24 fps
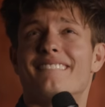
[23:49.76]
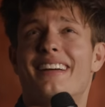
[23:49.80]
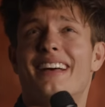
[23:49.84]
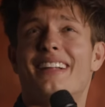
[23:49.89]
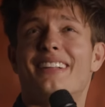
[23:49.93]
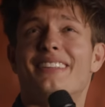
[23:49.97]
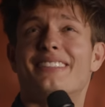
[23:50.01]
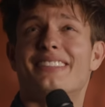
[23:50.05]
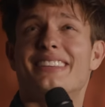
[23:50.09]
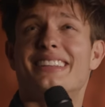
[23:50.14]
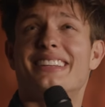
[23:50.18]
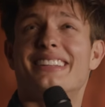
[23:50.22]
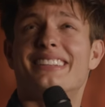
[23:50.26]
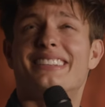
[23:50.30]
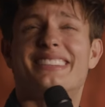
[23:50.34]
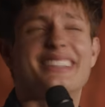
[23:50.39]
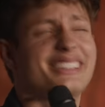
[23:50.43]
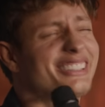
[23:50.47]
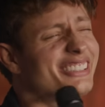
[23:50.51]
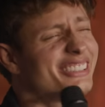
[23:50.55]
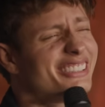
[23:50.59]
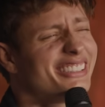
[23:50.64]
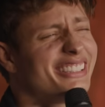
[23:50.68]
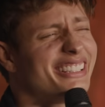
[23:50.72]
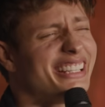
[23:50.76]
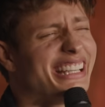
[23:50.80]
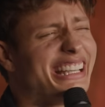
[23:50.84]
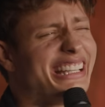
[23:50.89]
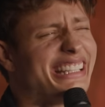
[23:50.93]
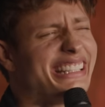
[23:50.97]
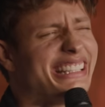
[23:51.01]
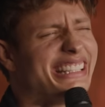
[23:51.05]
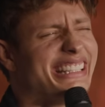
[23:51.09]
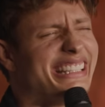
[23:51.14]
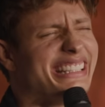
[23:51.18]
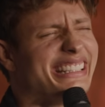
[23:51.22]
I don't think it's such a good
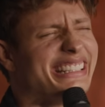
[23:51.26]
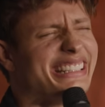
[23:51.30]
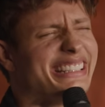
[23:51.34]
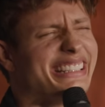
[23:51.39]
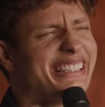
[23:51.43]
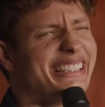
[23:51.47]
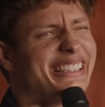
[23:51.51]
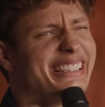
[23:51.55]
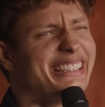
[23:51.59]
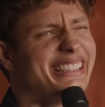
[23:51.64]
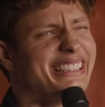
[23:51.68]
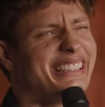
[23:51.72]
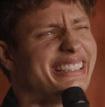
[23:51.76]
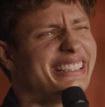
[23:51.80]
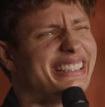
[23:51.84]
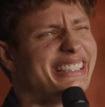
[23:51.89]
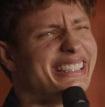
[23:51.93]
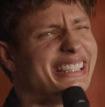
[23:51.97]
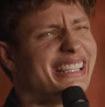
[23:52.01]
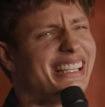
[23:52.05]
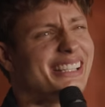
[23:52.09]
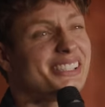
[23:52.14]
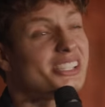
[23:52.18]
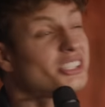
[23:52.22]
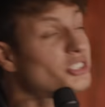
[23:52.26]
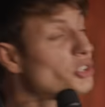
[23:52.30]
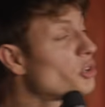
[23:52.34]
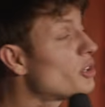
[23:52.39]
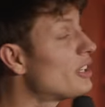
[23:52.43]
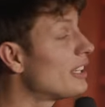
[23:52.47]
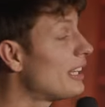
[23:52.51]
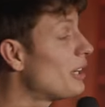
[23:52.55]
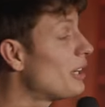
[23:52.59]
idea. And she started